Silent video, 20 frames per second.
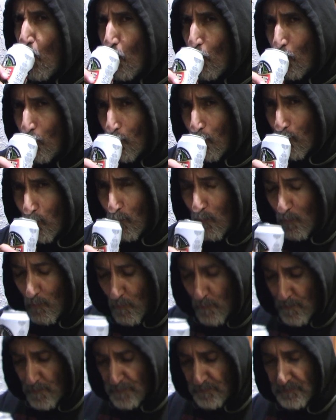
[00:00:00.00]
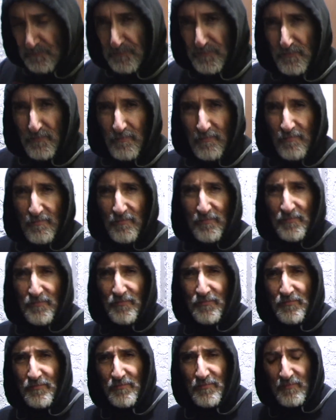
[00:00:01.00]

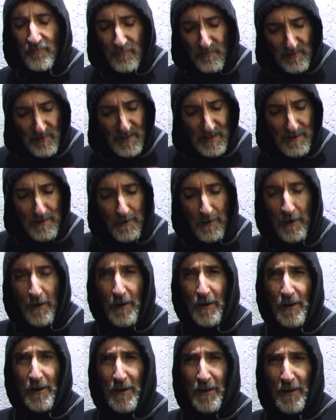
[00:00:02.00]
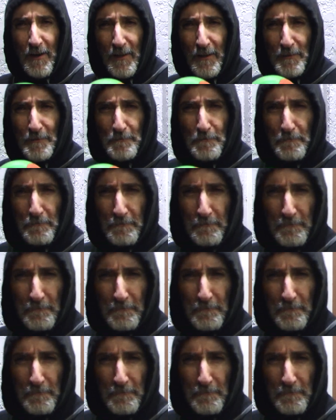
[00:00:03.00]
(silence)